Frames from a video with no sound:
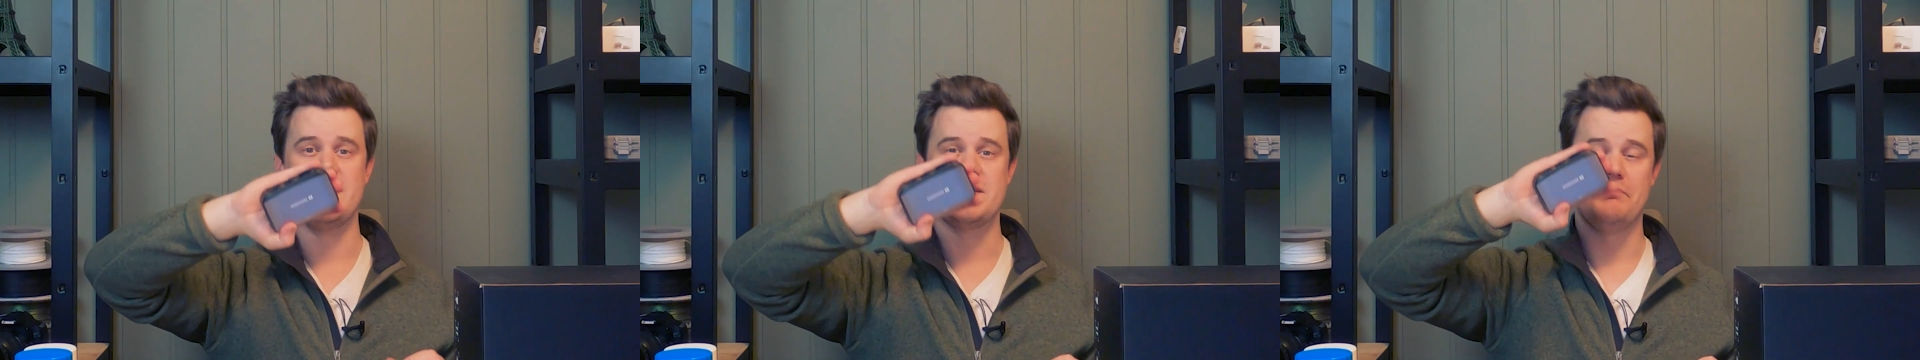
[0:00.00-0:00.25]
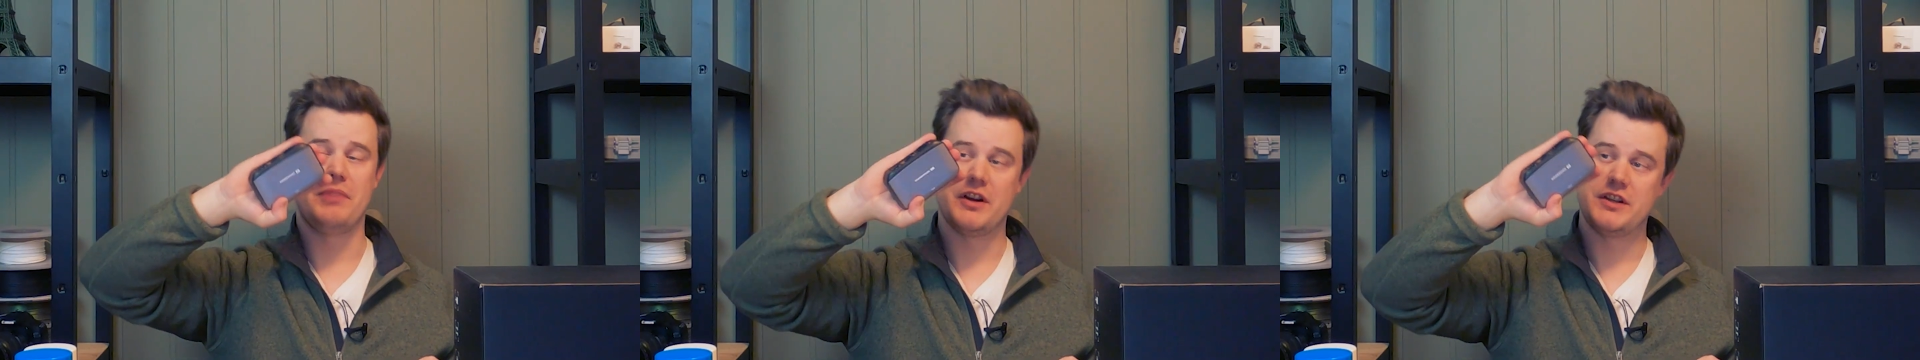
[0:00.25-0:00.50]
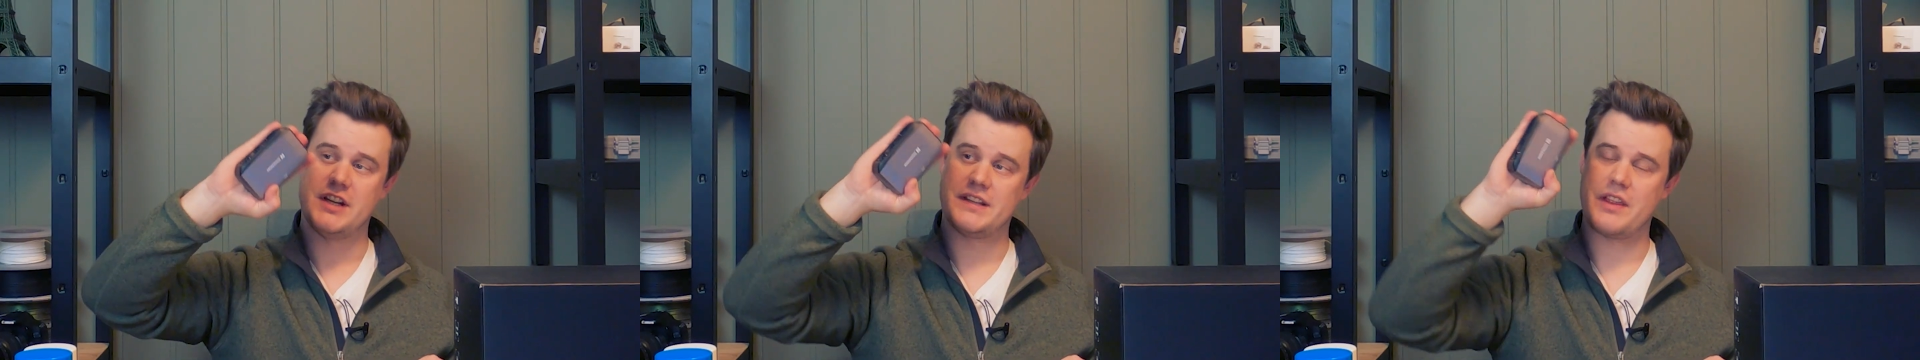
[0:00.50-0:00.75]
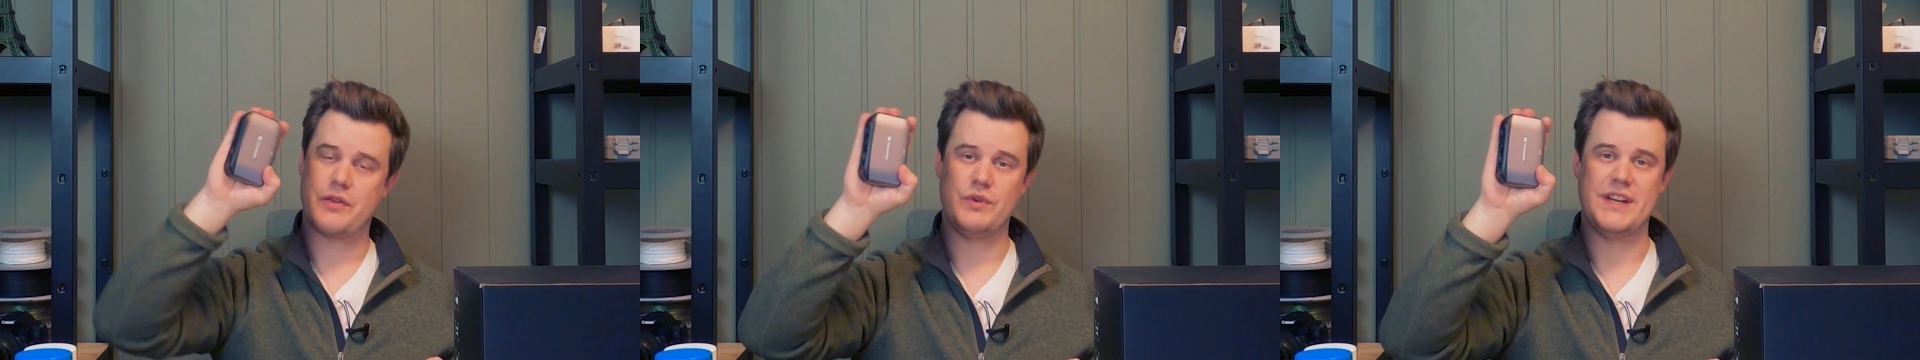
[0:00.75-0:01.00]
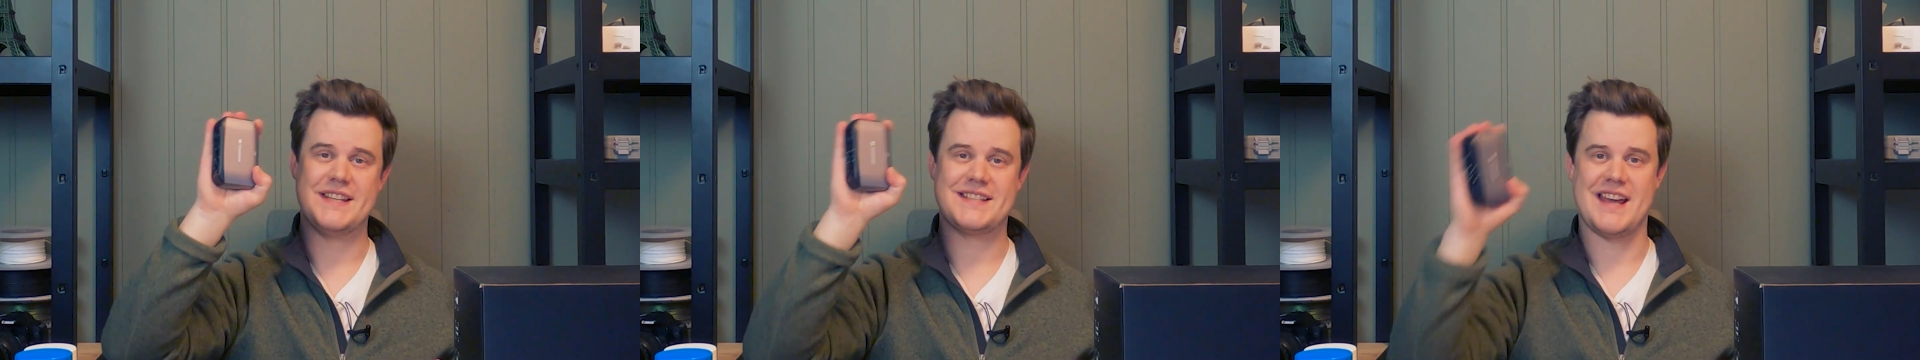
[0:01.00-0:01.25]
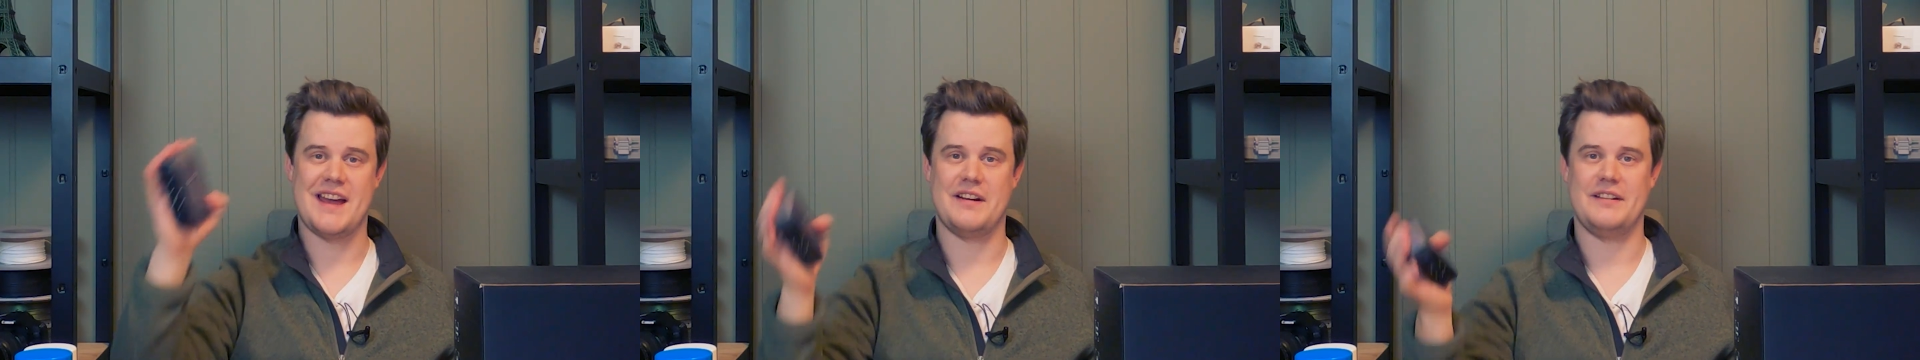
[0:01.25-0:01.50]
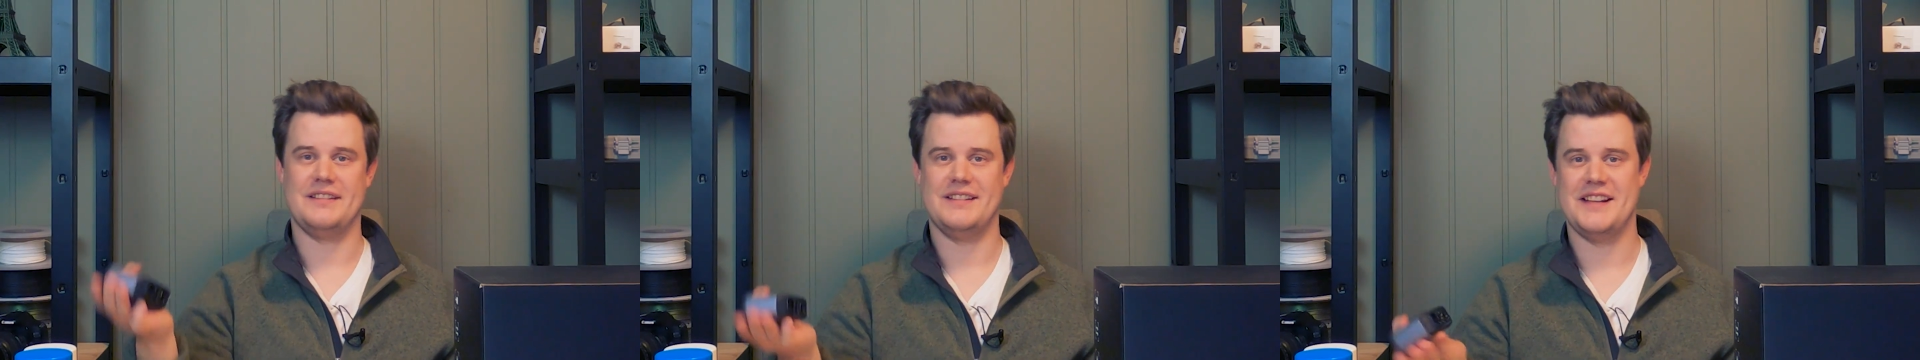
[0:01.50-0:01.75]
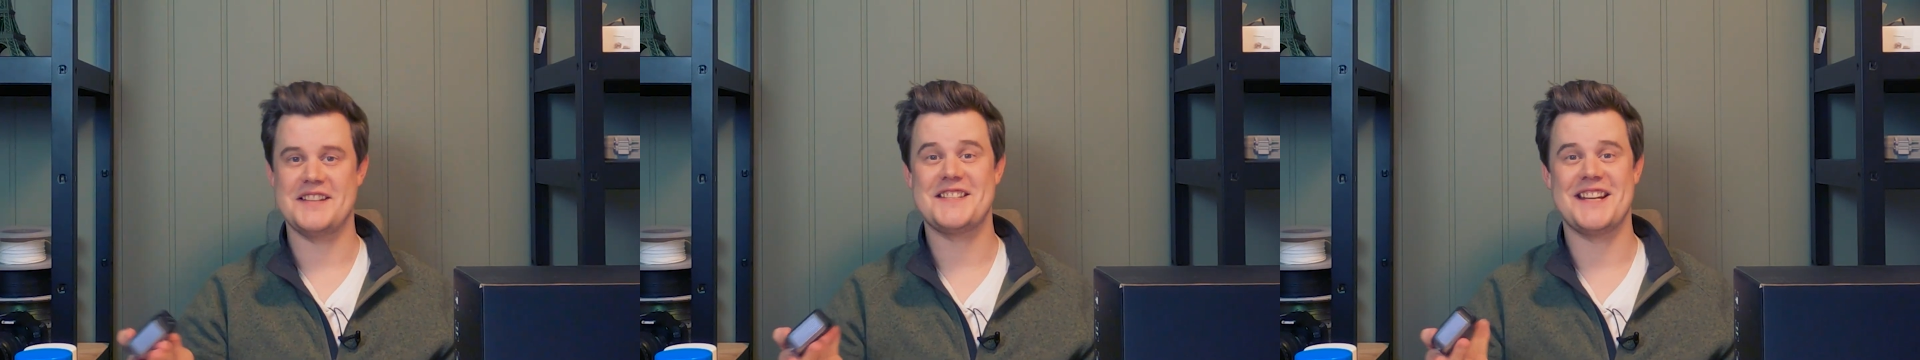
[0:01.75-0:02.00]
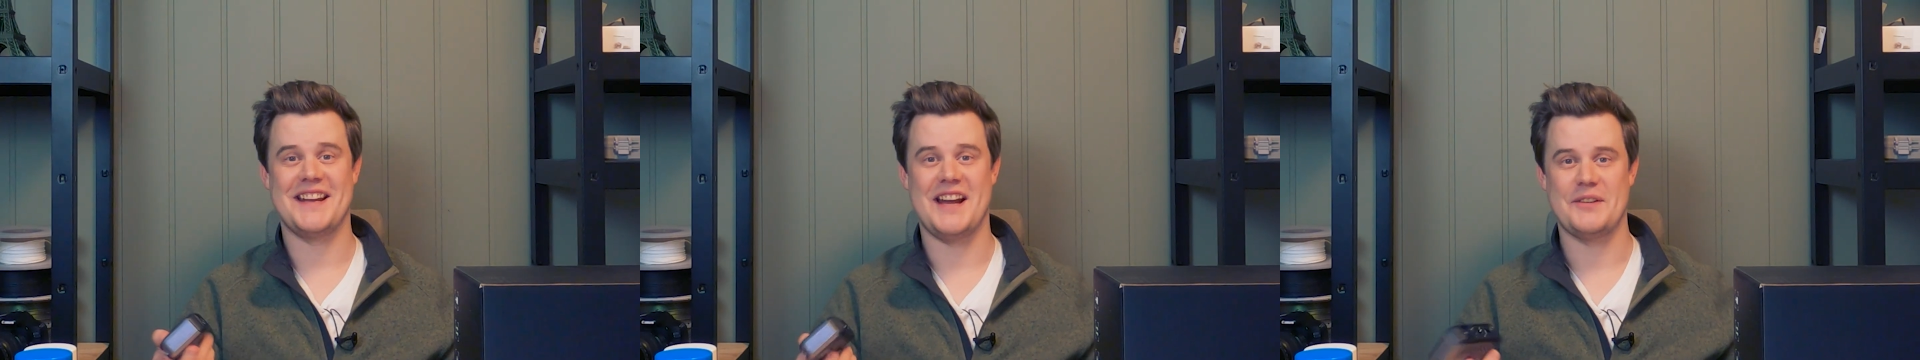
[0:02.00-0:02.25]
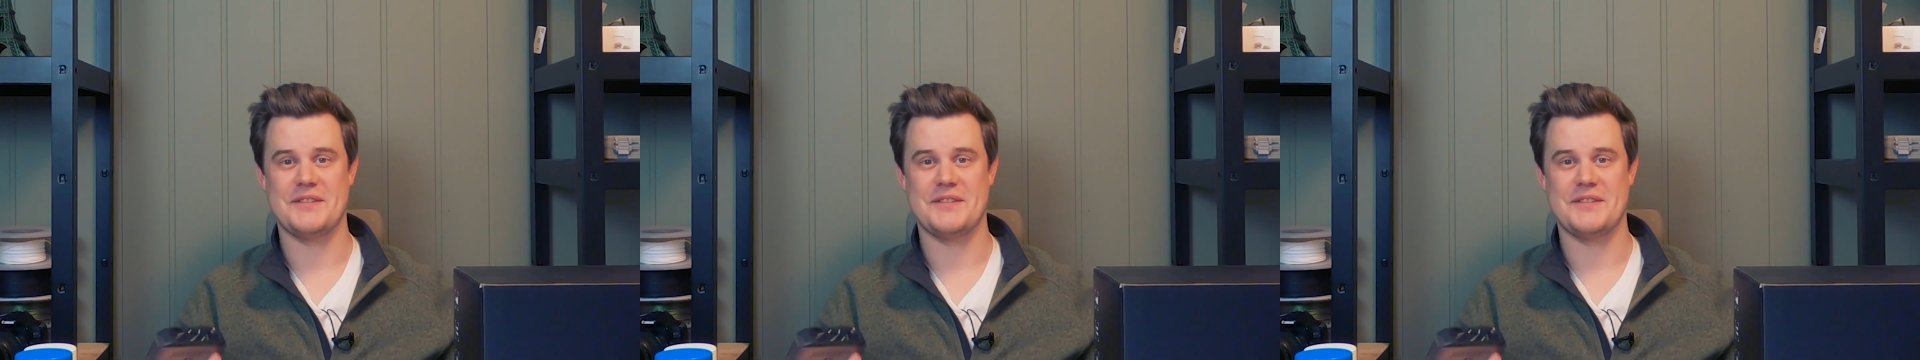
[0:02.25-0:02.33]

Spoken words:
on this budget 3D scanner. Let's check it